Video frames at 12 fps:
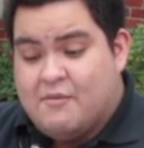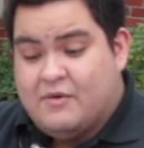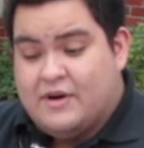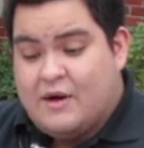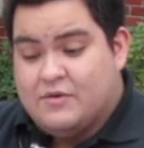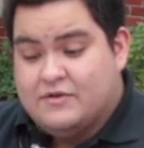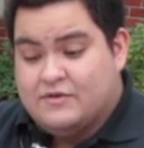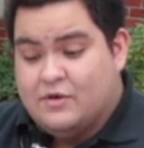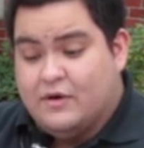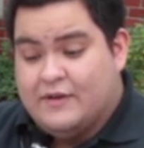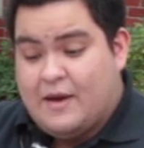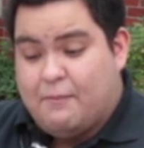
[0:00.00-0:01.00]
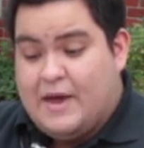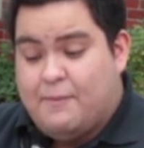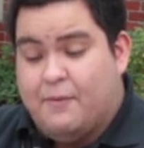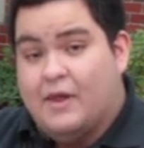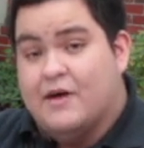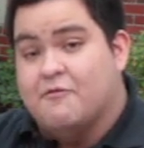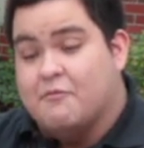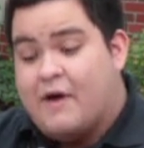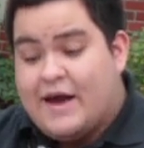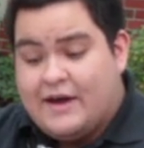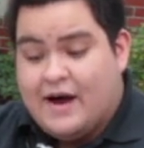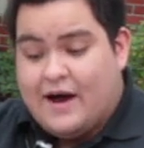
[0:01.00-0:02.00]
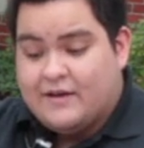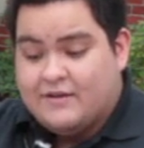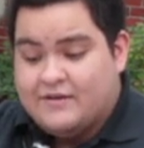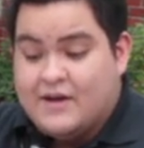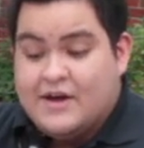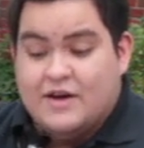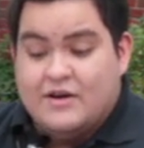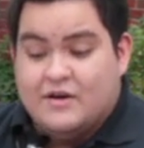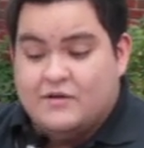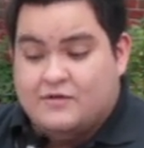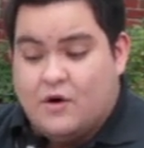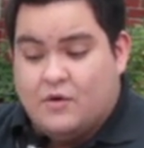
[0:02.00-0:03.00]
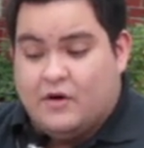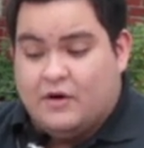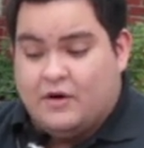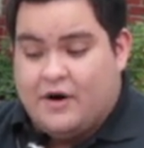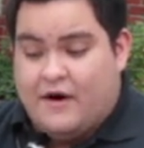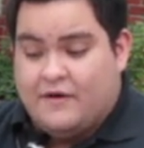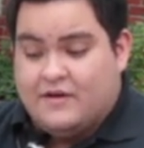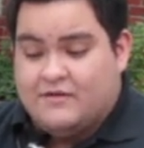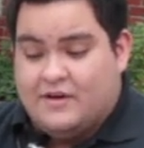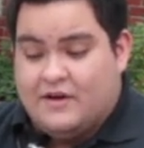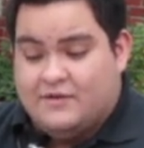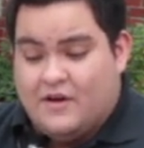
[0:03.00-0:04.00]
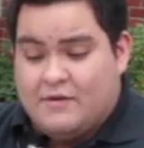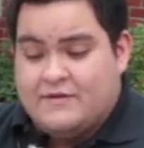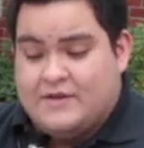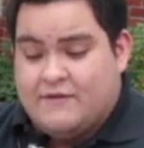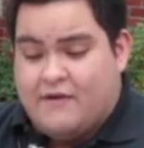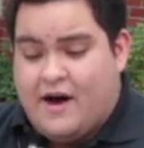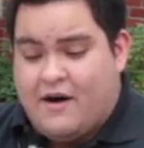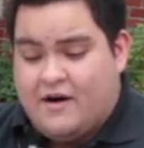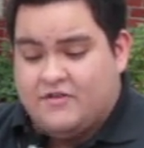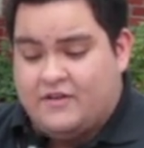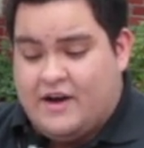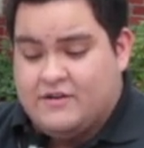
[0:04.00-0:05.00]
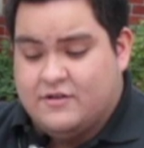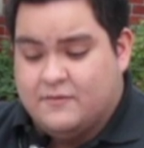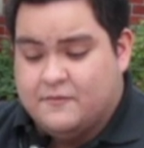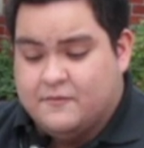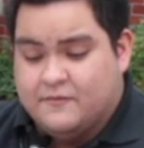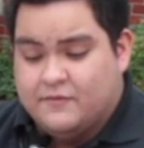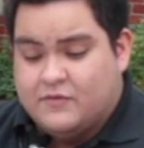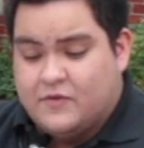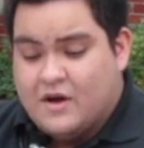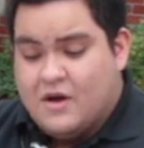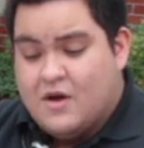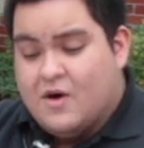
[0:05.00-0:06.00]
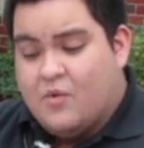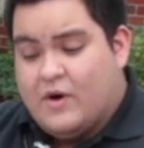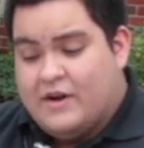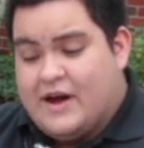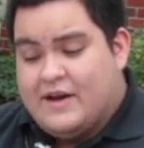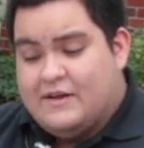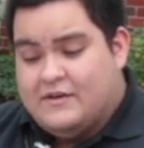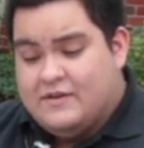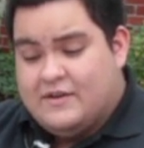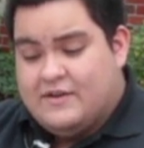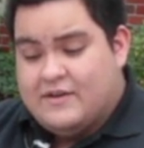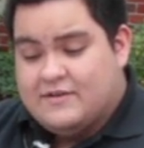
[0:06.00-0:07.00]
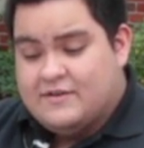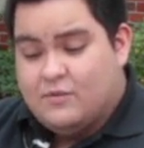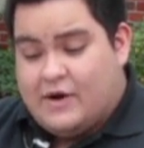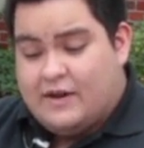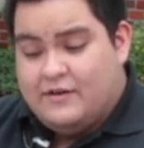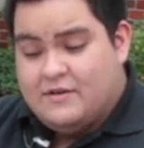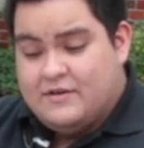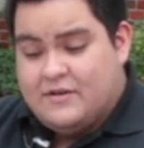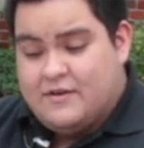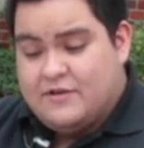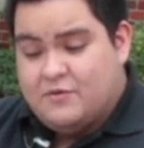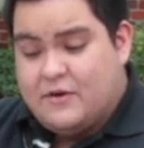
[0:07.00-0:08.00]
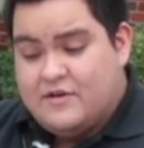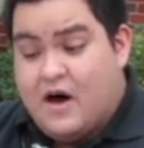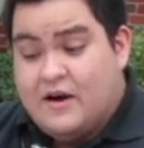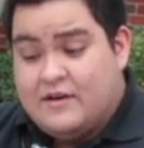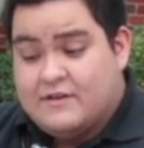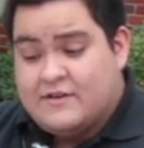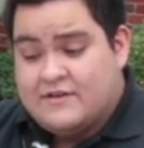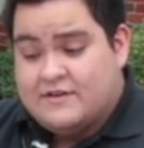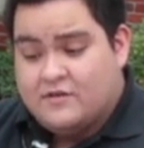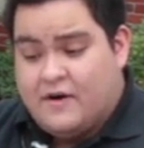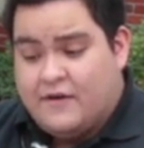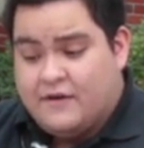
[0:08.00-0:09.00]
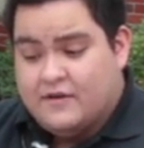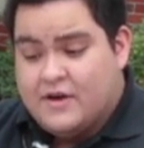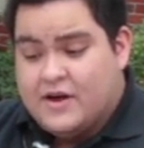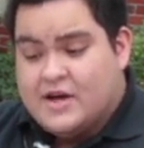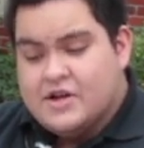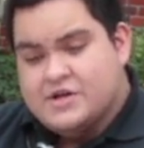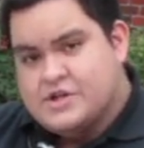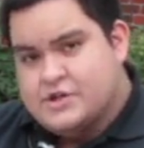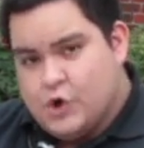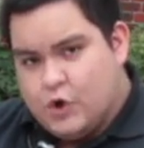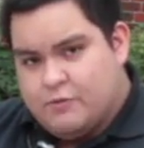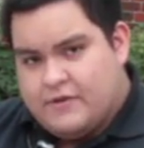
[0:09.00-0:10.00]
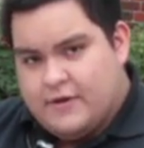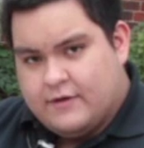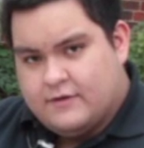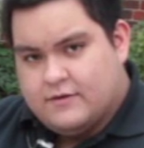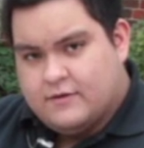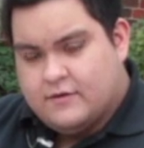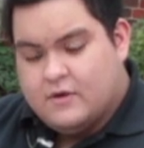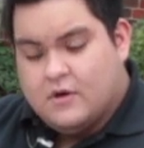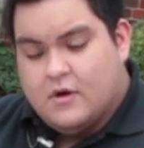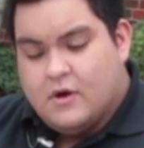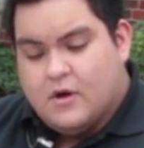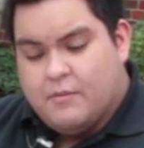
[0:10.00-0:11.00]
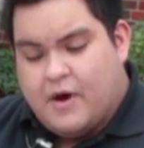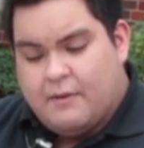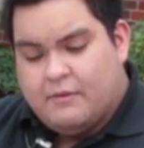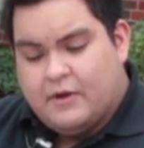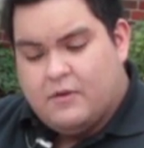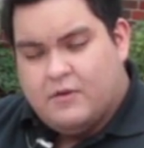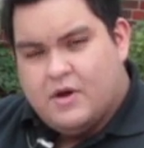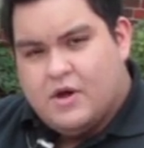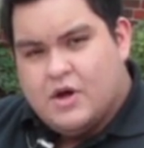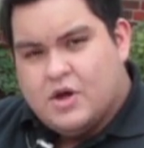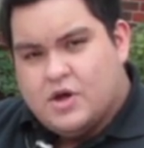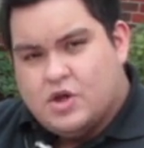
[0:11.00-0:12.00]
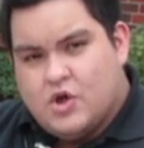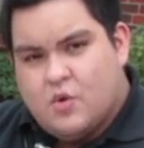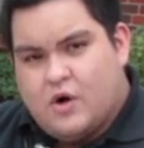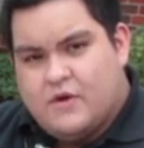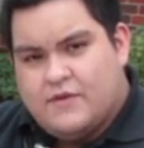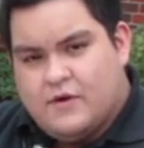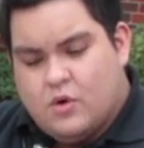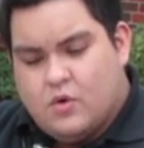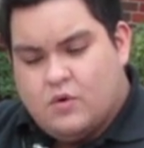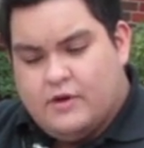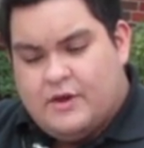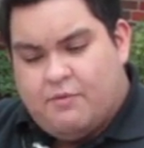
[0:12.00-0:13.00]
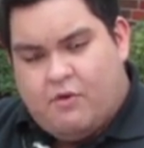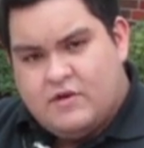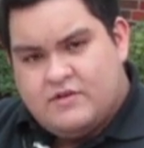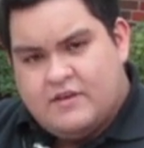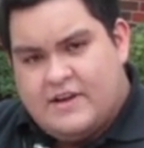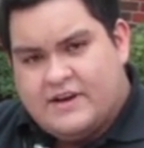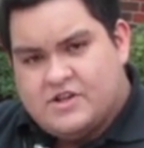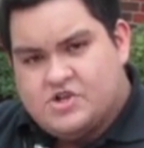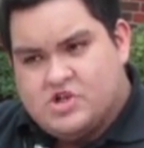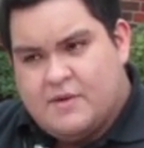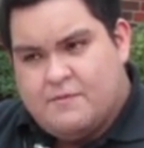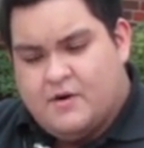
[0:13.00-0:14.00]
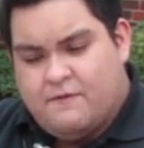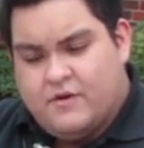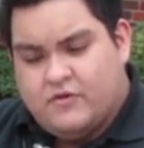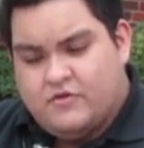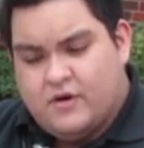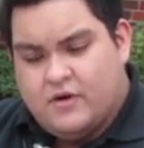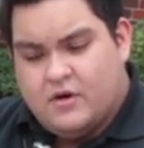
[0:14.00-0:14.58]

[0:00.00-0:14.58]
when I was told that people of my kind don't go to college and don't receive a higher education. When I alluded to this while talking to Sister Ellen, she told me this: "Pablo, you are the only person that can shape your future.